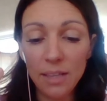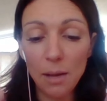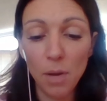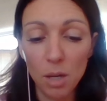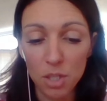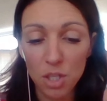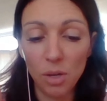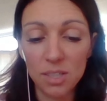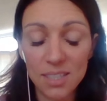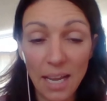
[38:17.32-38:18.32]
in that
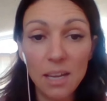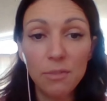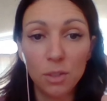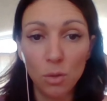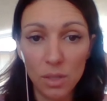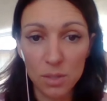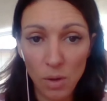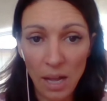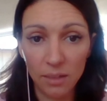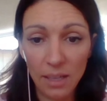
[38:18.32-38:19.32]
moment you are safe and all
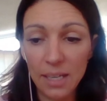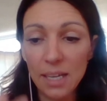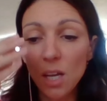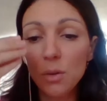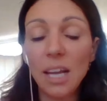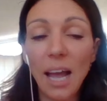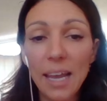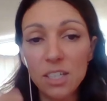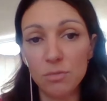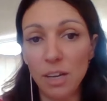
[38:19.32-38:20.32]
is well and it is
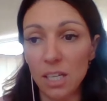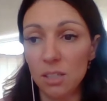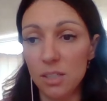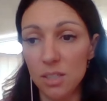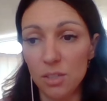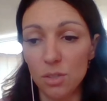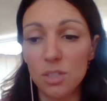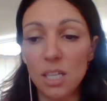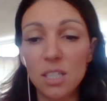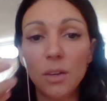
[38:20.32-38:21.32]
okay to recognize
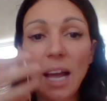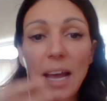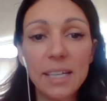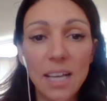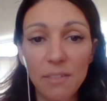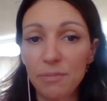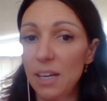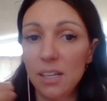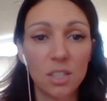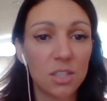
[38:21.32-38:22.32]
those thoughts it's okay to
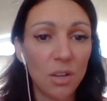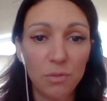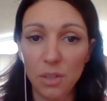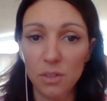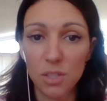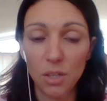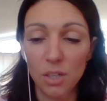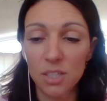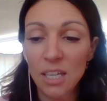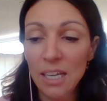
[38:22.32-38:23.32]
have feelings that don't feel
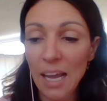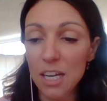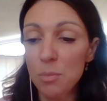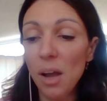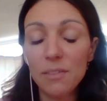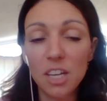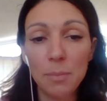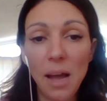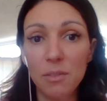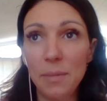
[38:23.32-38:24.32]
so good and you might
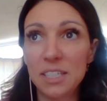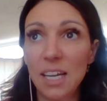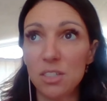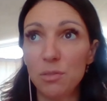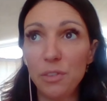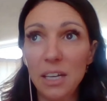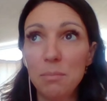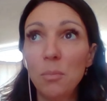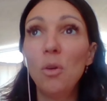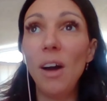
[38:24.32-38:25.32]
even come out of a meditation
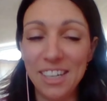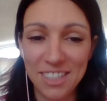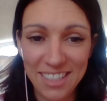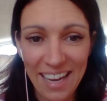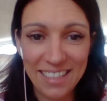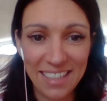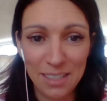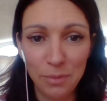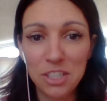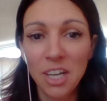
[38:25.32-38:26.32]
feeling more
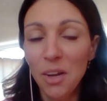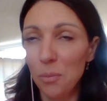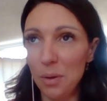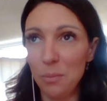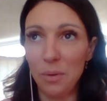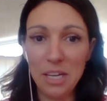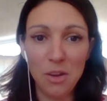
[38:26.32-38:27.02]
agitated which we,